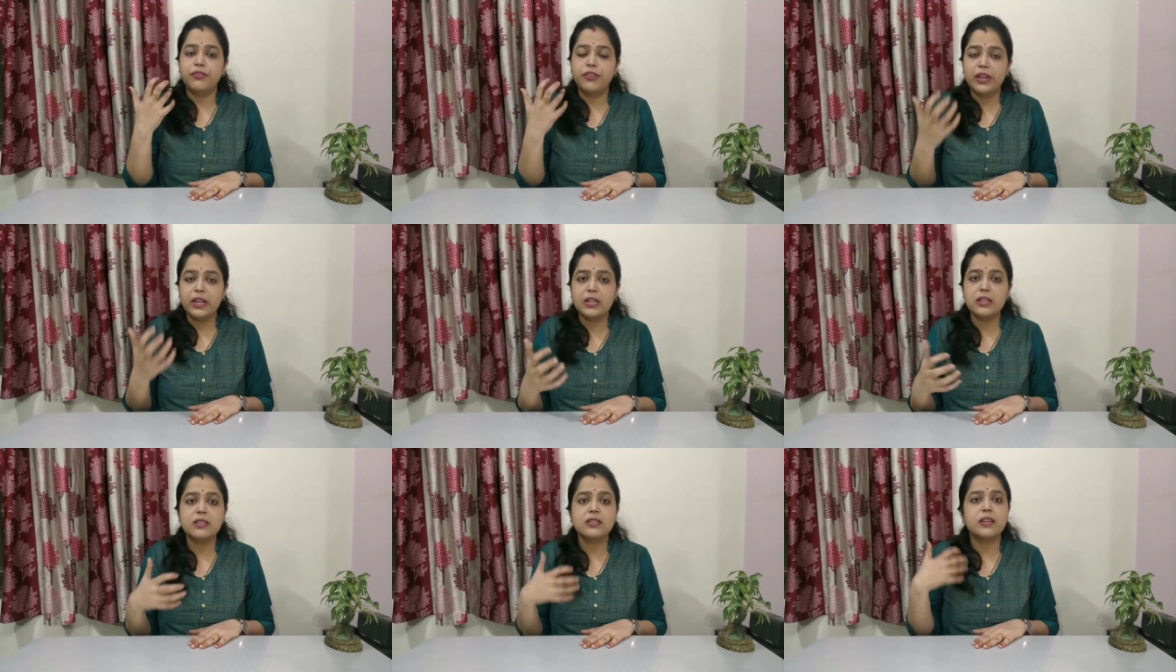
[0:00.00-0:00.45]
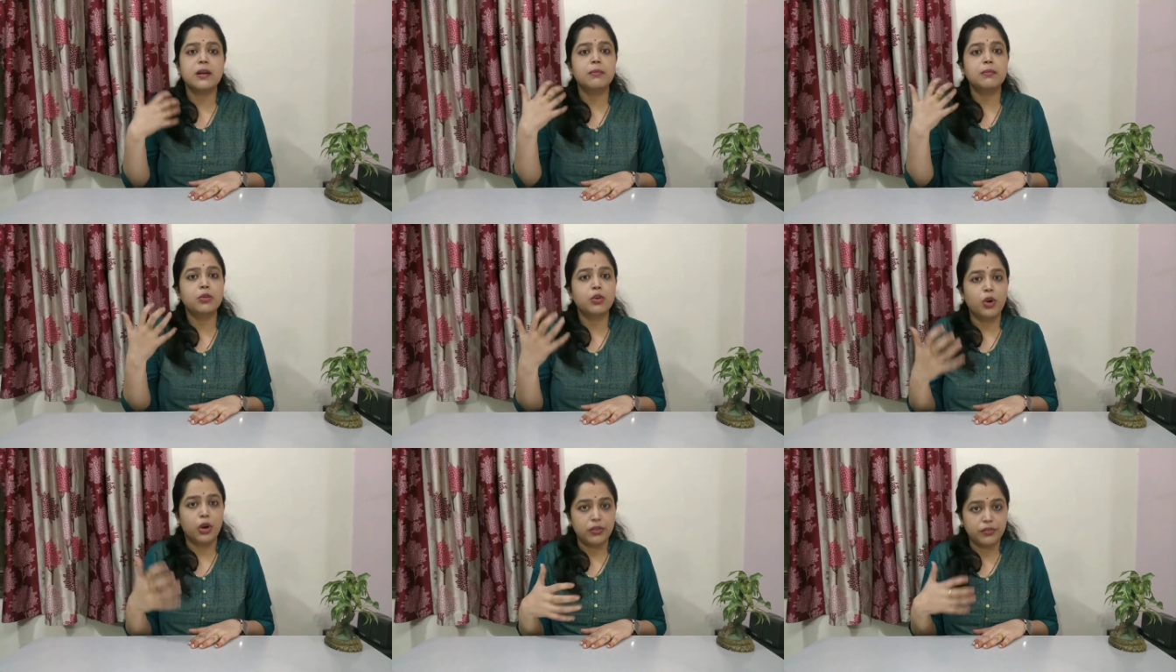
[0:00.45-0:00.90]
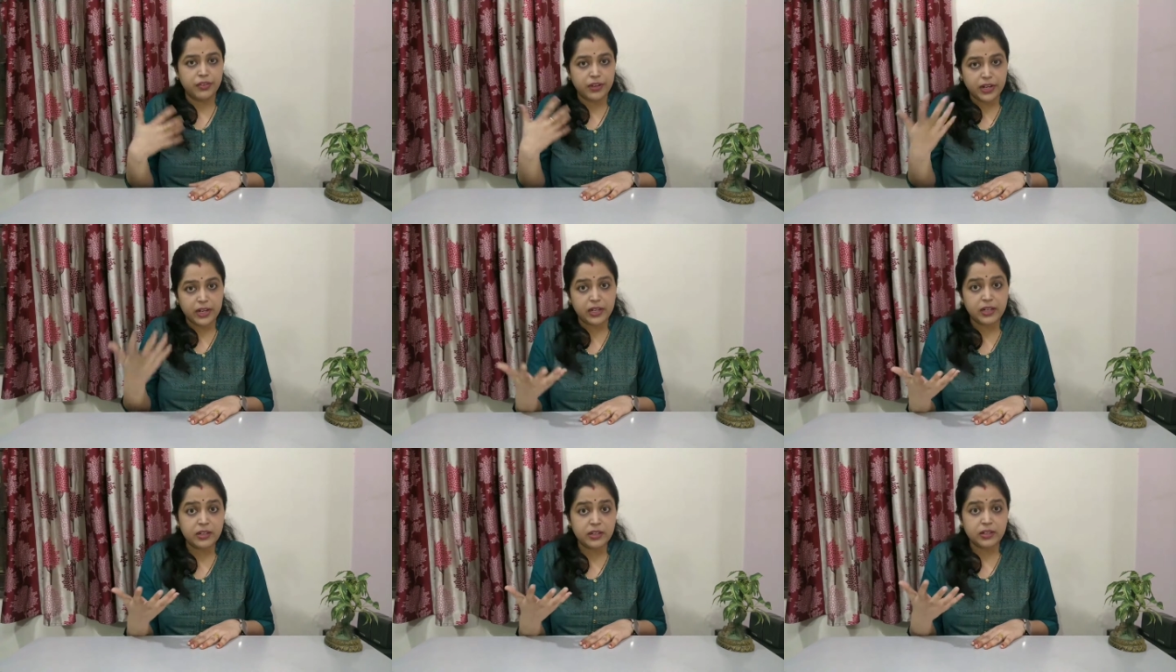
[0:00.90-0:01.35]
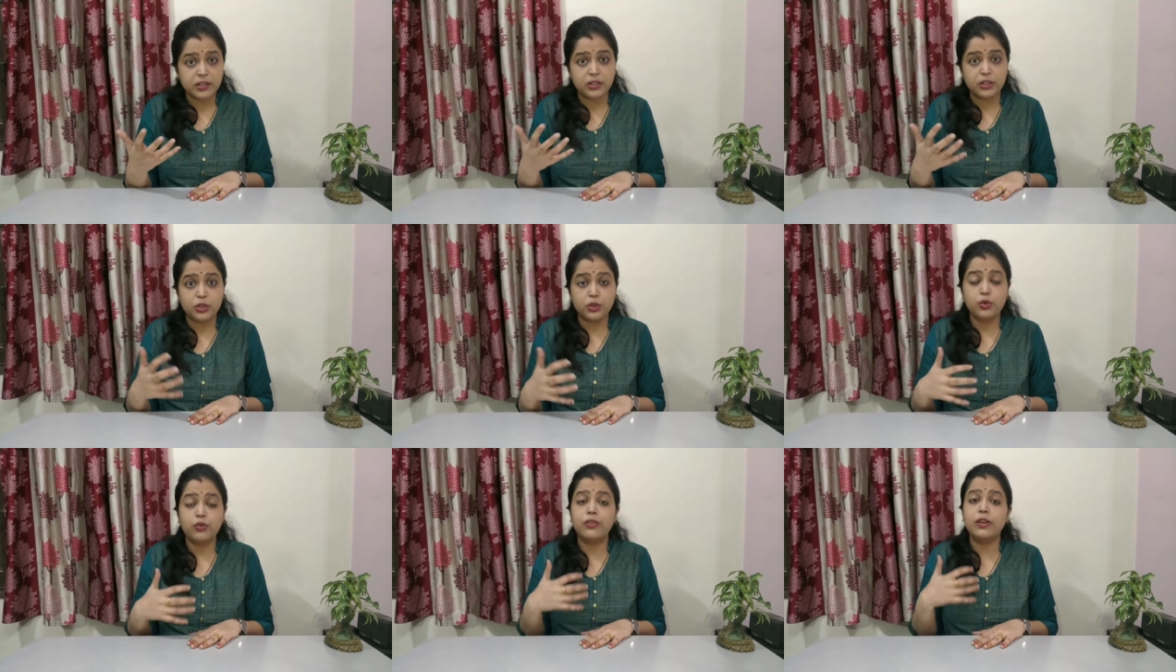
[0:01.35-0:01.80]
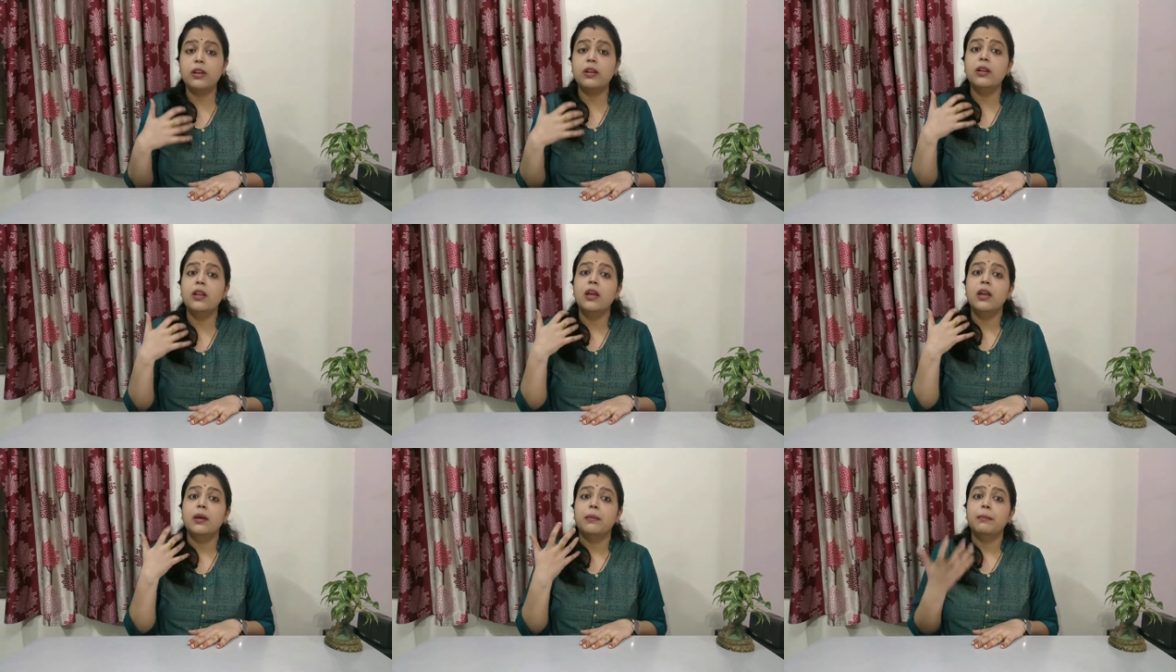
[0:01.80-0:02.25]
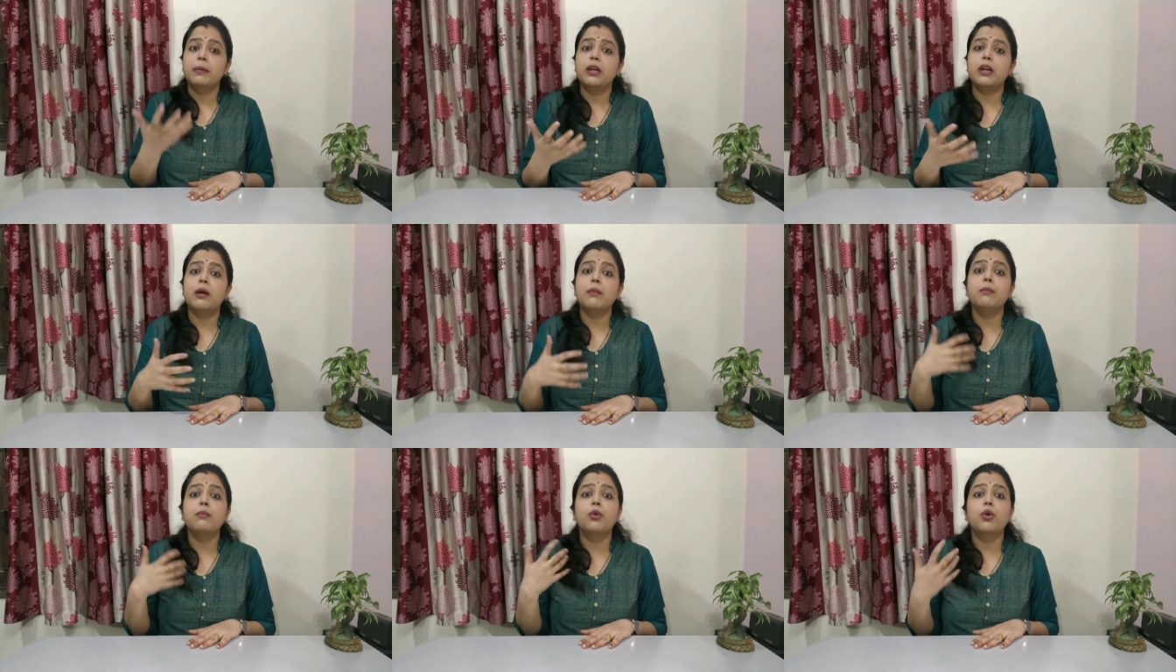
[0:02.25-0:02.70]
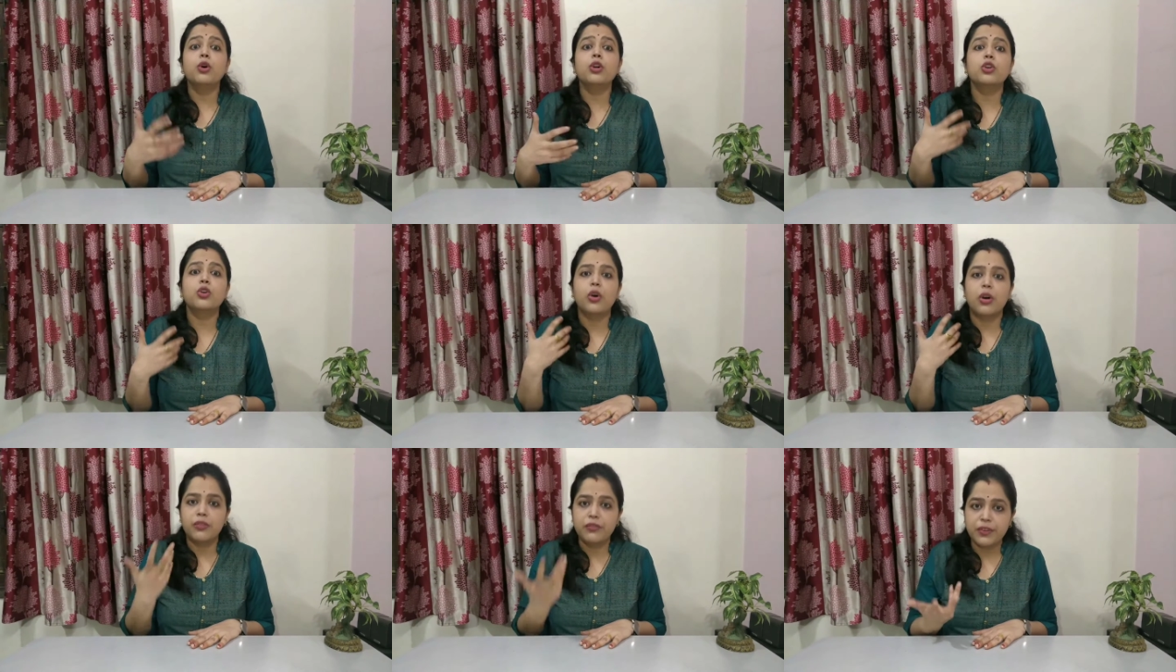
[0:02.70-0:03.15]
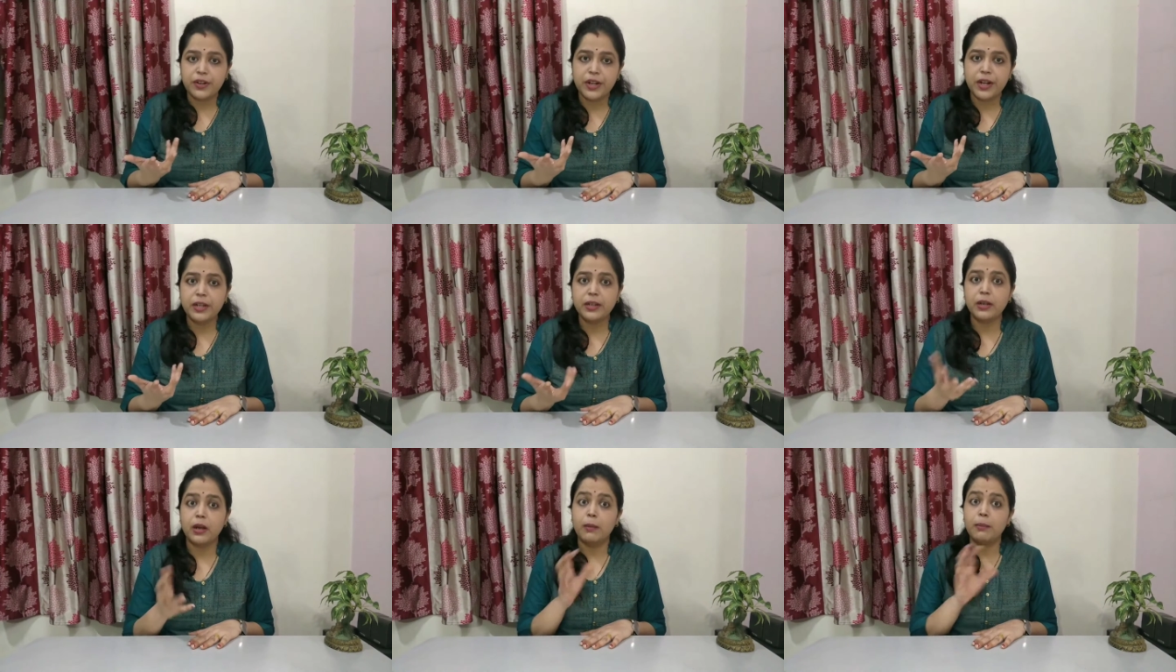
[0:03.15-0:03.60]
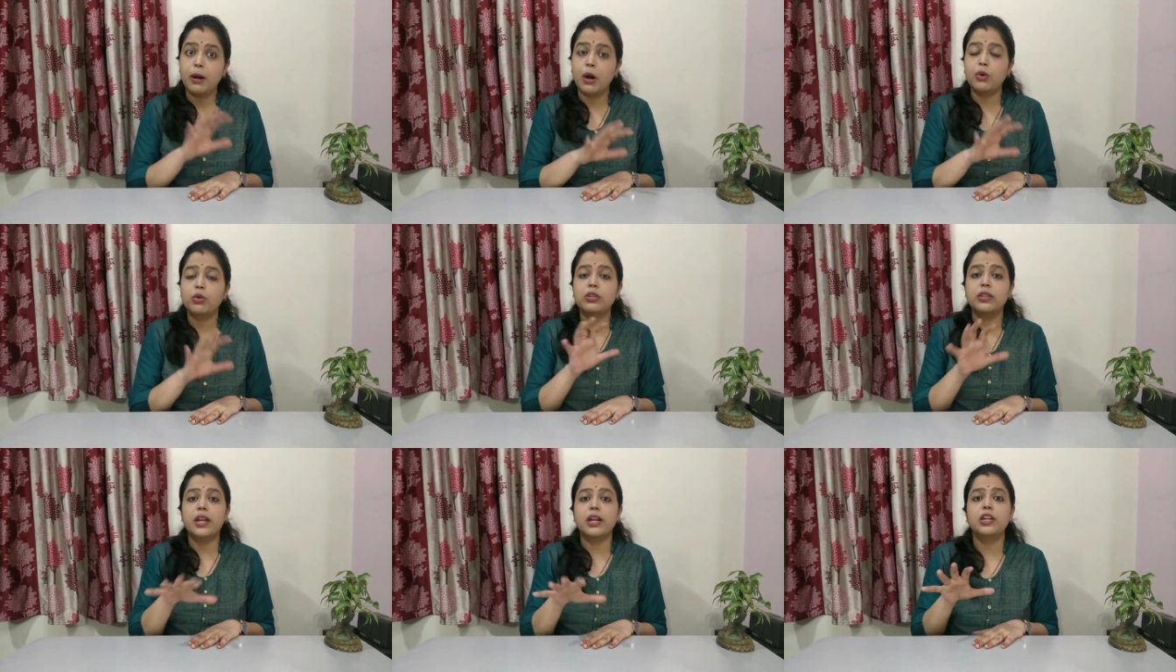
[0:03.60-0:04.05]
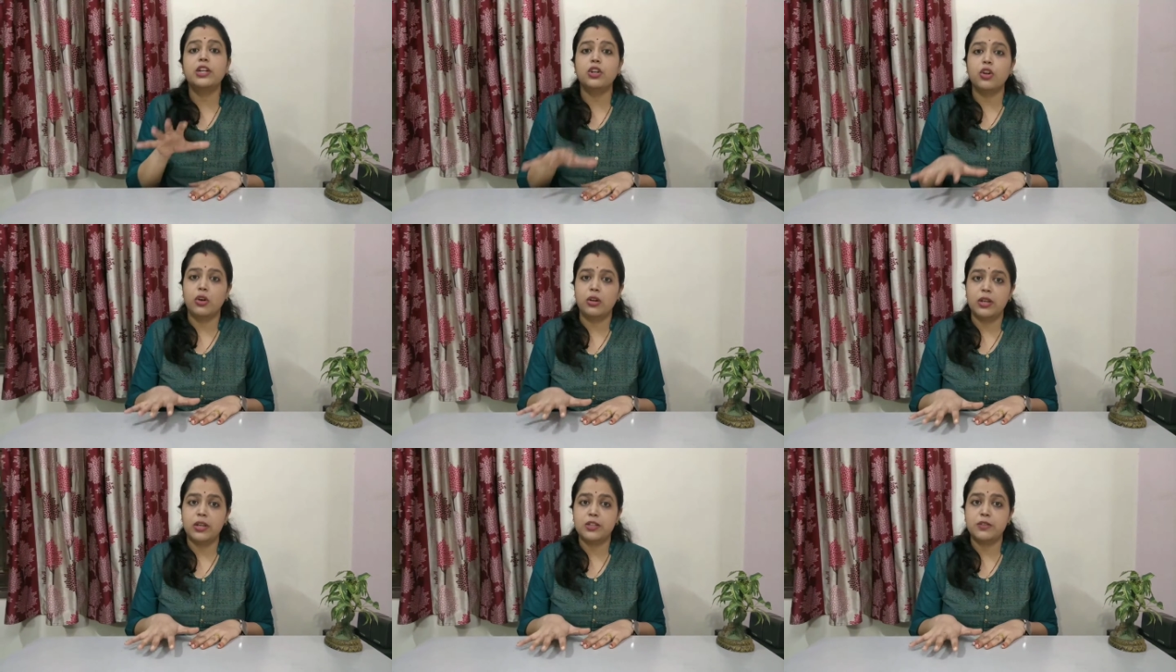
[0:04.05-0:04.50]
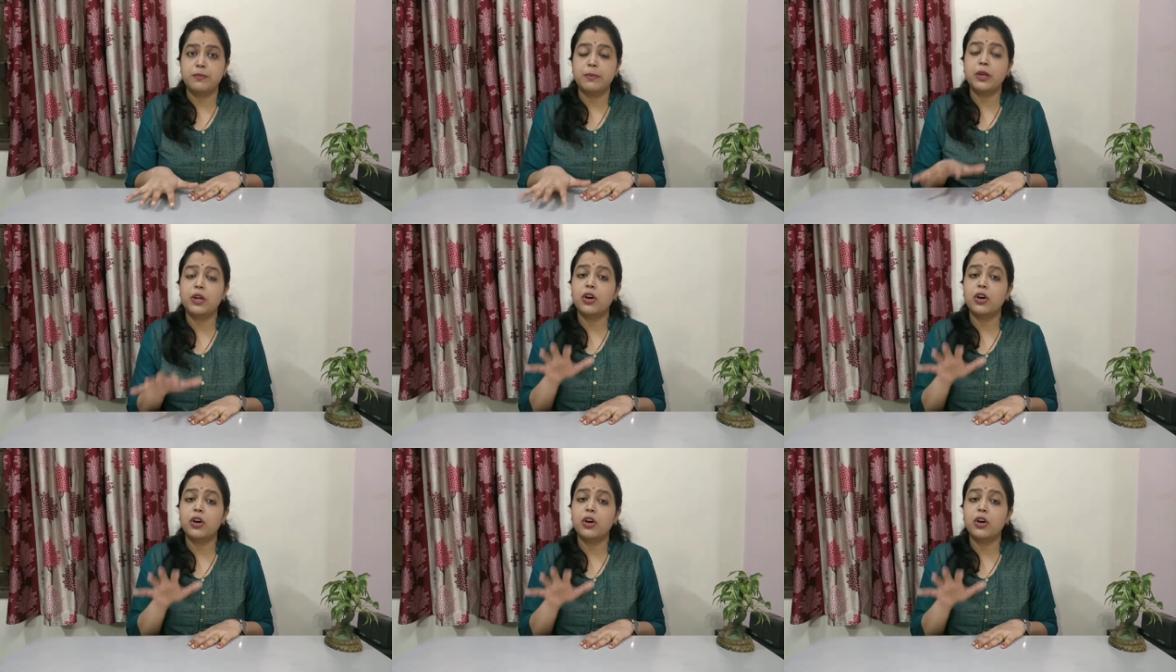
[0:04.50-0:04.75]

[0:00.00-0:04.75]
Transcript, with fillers: feel some confident. You will become more confident about that knowledge,